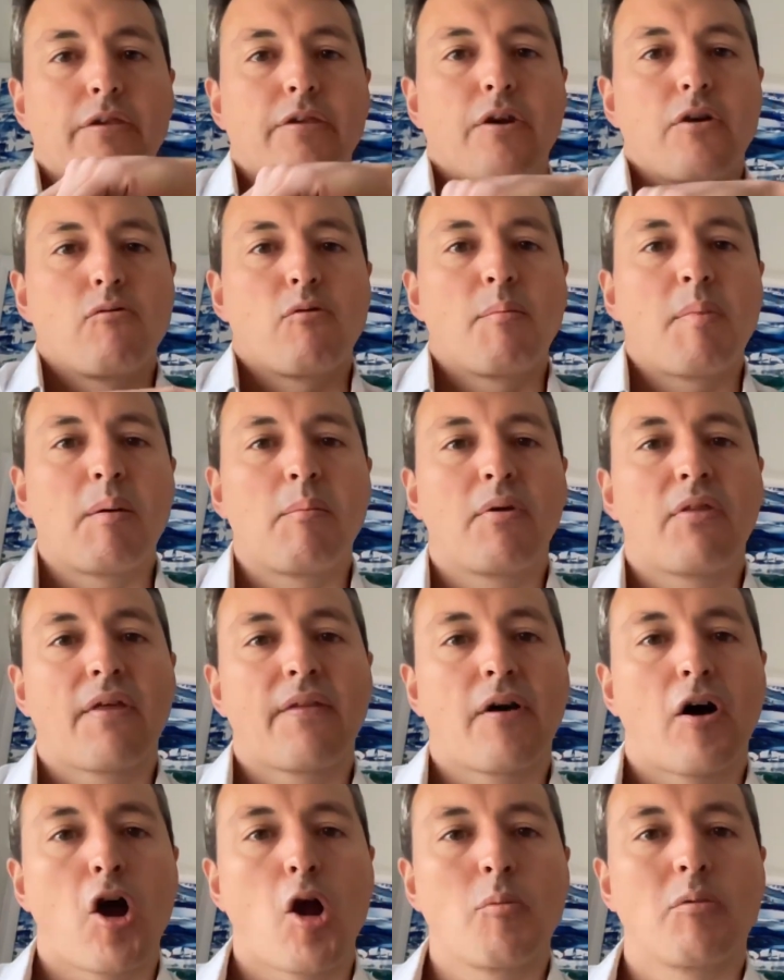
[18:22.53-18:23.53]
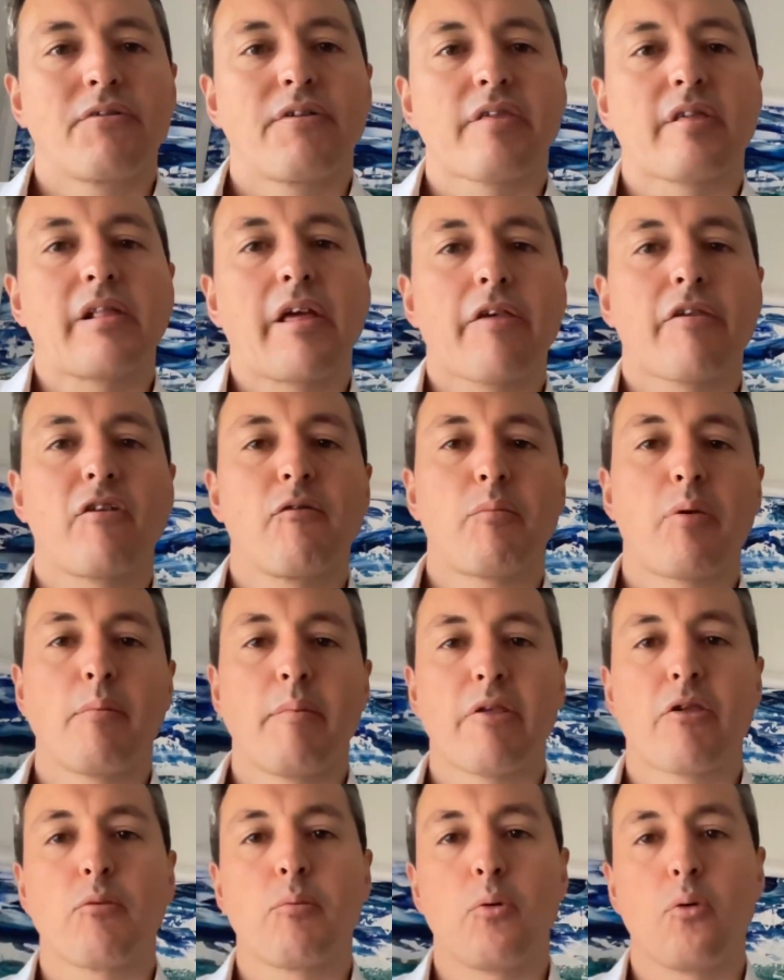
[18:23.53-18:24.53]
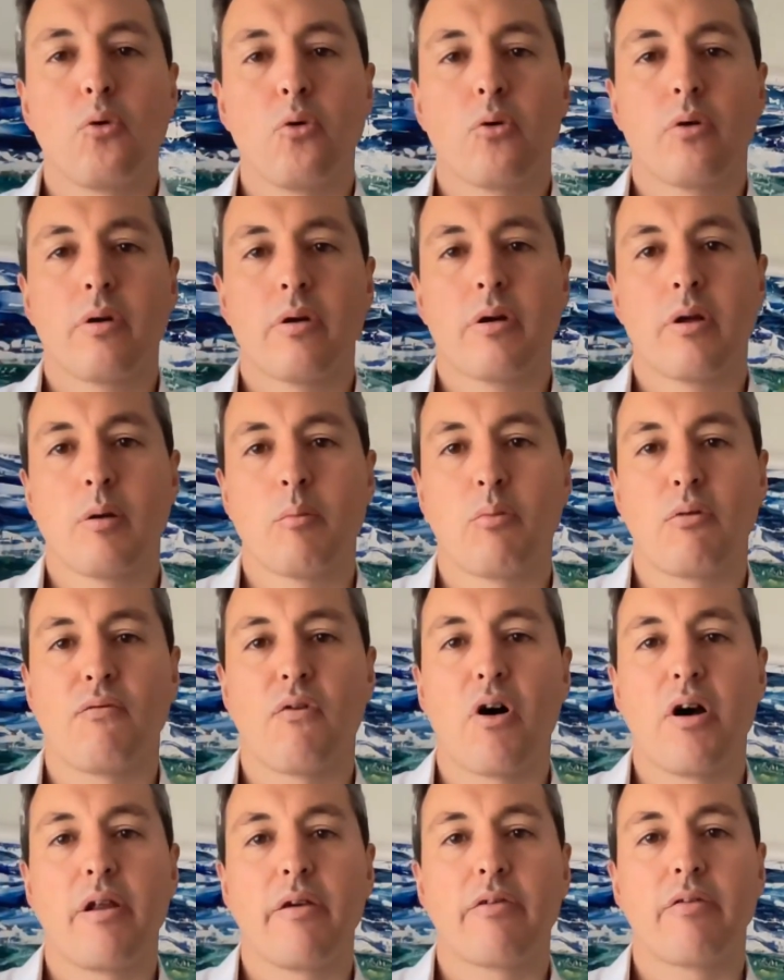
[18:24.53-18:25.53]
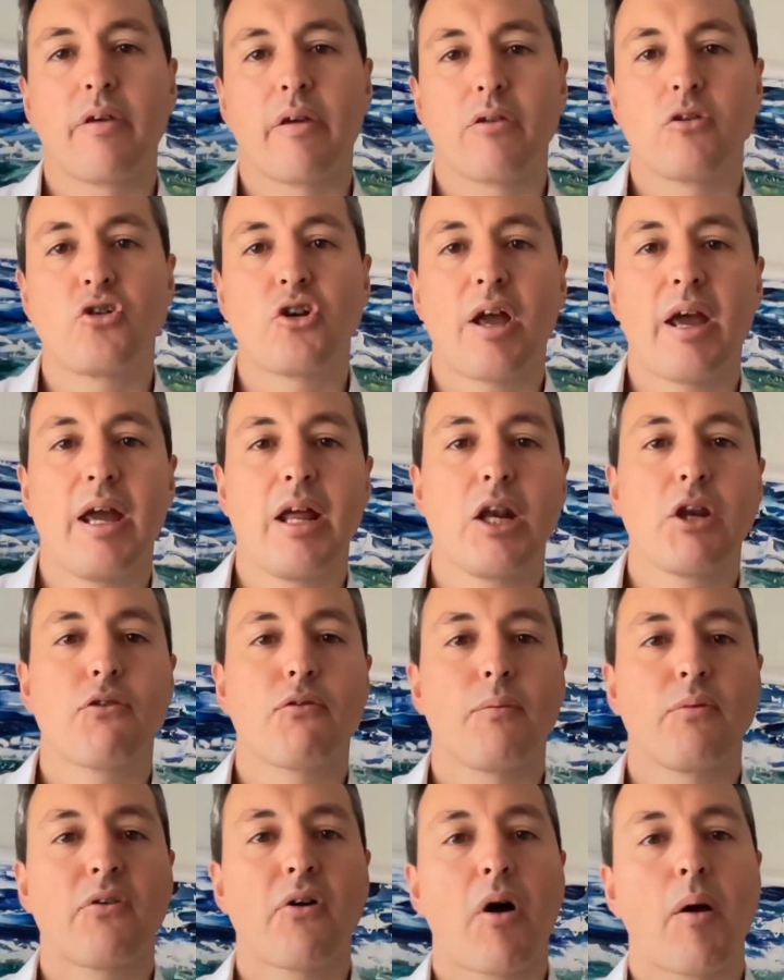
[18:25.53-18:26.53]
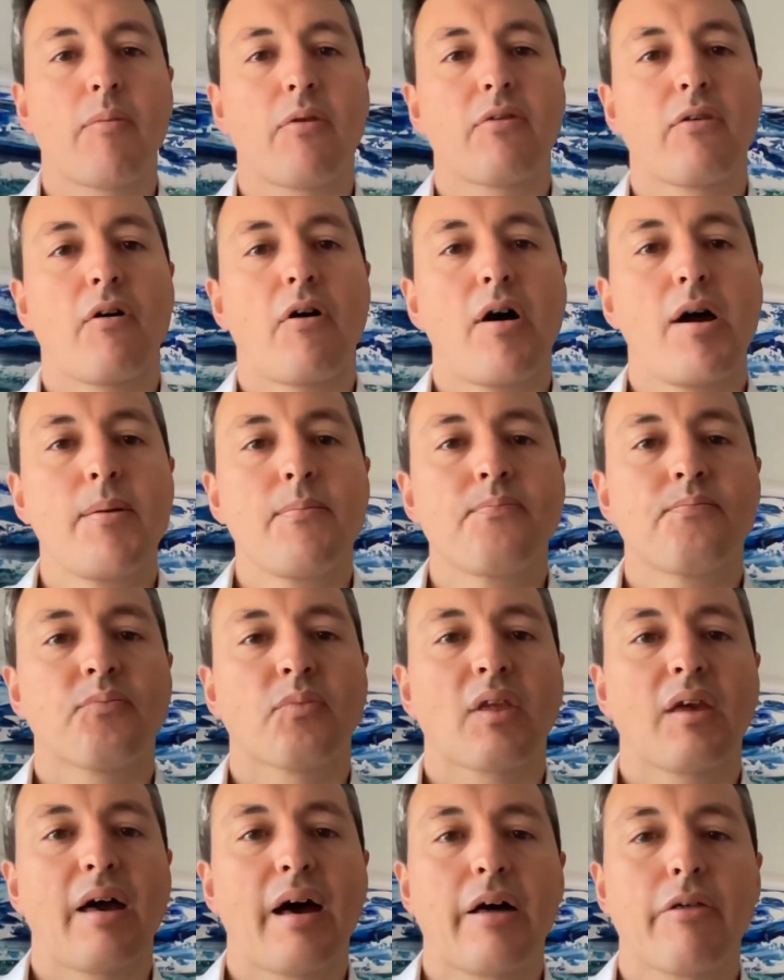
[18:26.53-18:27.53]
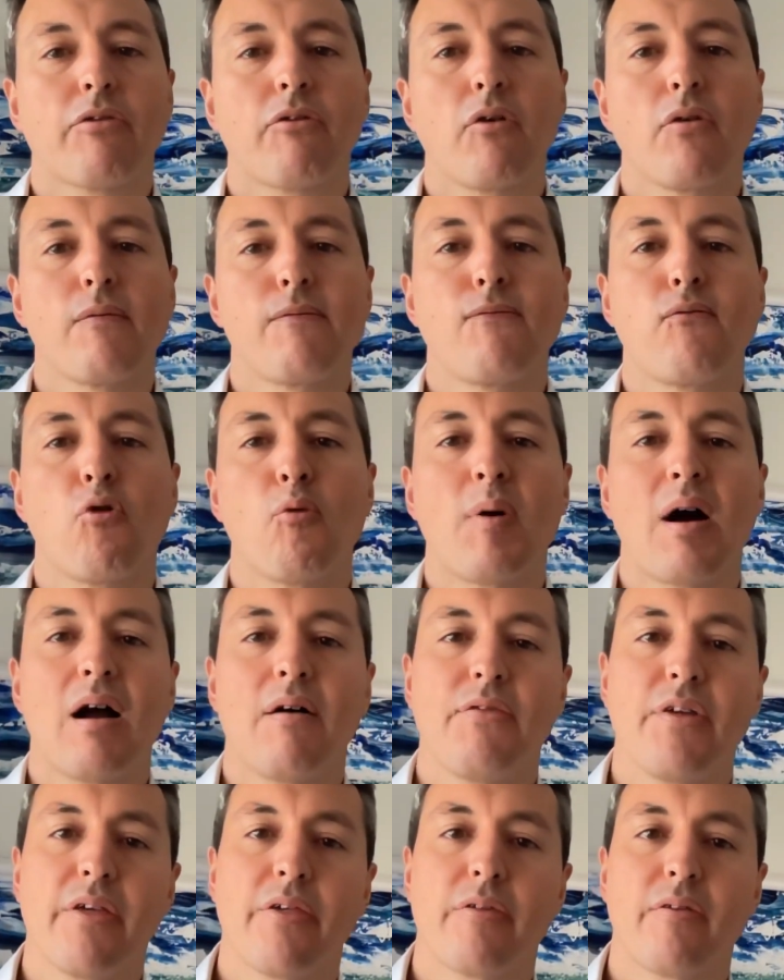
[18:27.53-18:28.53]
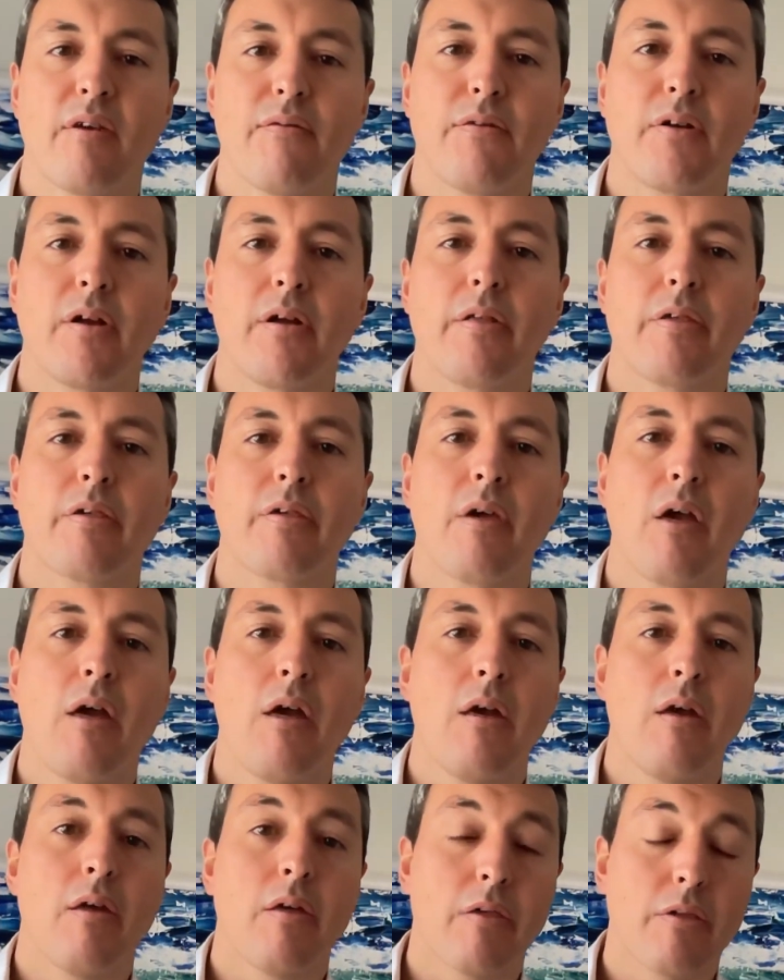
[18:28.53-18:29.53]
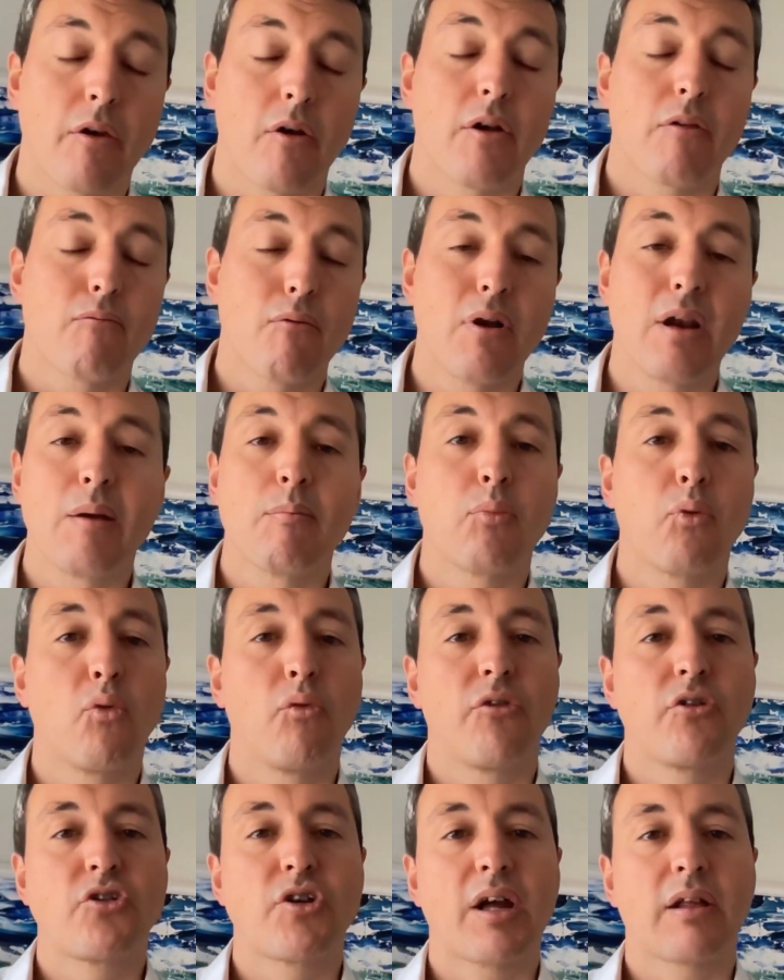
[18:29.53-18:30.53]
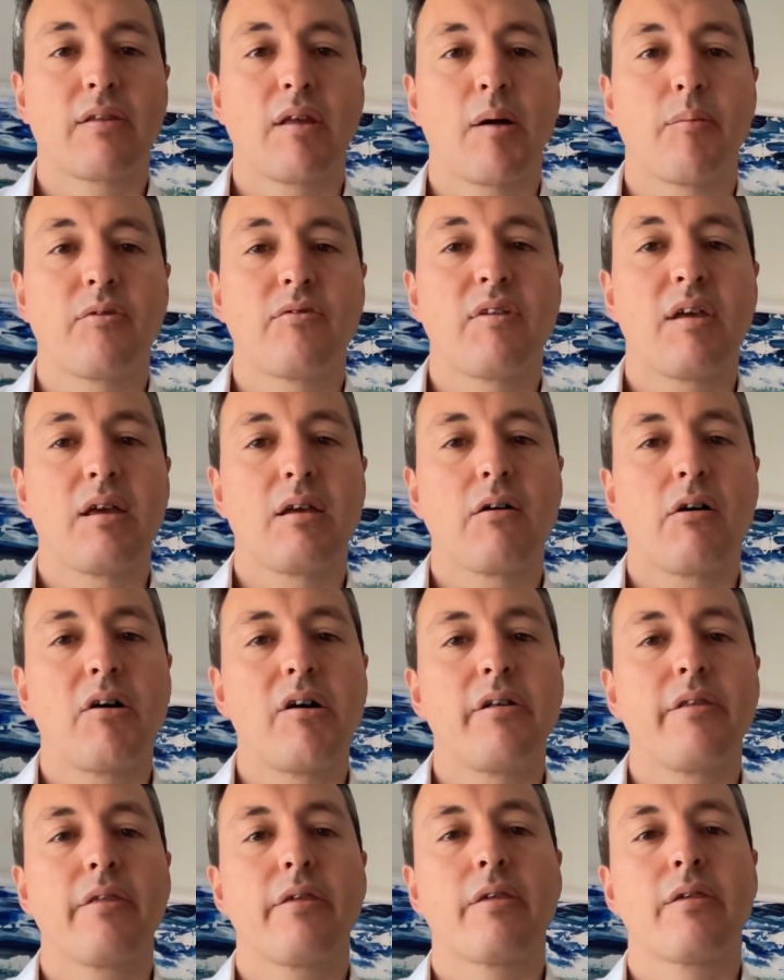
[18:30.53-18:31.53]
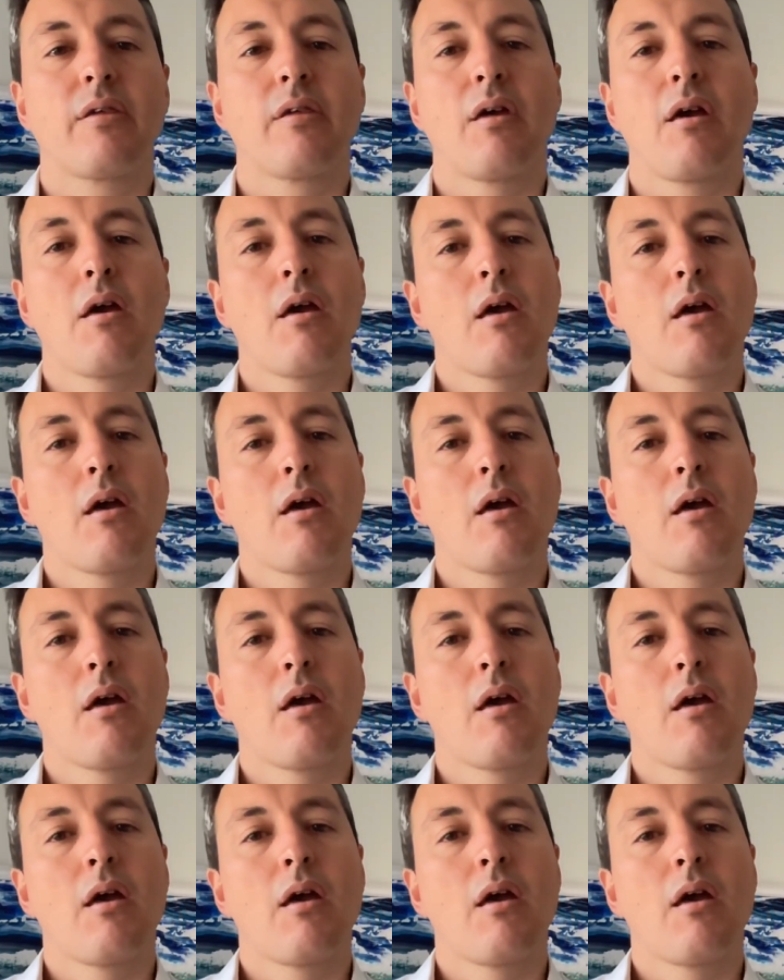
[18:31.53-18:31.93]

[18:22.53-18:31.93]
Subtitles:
So remember that the Home Office list of permissible providers does change from time to time, as do the format of these certificates. So it's really important to check the up-to-date guidance.